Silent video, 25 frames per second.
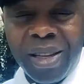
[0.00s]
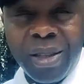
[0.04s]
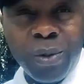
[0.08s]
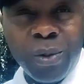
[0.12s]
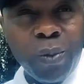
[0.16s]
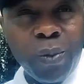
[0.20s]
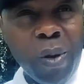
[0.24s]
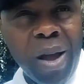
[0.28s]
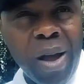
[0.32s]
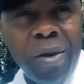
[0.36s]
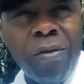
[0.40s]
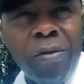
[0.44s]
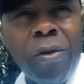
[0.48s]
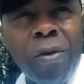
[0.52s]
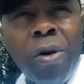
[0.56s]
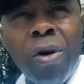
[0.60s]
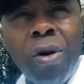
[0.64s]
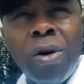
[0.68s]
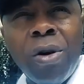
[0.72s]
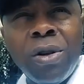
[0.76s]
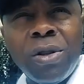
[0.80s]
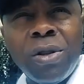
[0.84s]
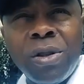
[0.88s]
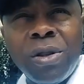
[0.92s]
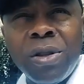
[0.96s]
That's why for
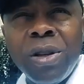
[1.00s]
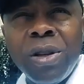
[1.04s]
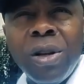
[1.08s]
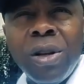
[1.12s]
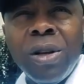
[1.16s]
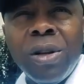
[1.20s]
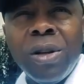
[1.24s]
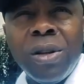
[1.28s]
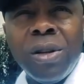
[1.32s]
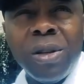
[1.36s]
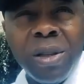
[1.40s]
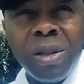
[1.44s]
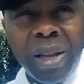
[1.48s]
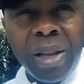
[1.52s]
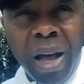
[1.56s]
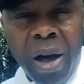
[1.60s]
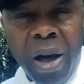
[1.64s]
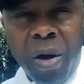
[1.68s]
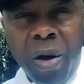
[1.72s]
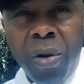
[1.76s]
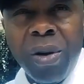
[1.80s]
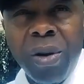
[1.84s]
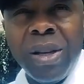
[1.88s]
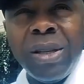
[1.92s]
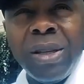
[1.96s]
us
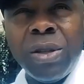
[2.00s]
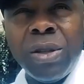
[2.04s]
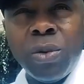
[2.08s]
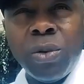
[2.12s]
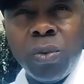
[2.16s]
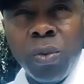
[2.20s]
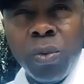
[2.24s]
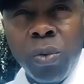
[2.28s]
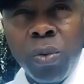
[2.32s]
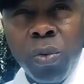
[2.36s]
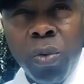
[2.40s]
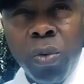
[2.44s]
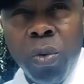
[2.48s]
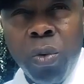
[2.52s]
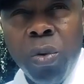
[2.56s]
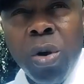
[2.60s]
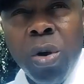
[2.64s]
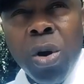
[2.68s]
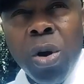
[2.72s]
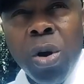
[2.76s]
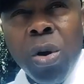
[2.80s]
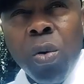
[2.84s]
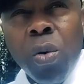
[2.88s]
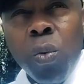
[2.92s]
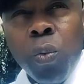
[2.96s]
now is to look
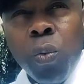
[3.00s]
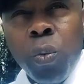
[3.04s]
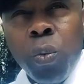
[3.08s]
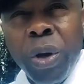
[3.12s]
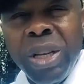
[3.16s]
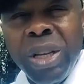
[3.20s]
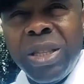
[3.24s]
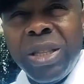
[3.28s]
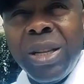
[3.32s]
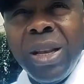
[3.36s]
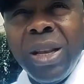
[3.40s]
which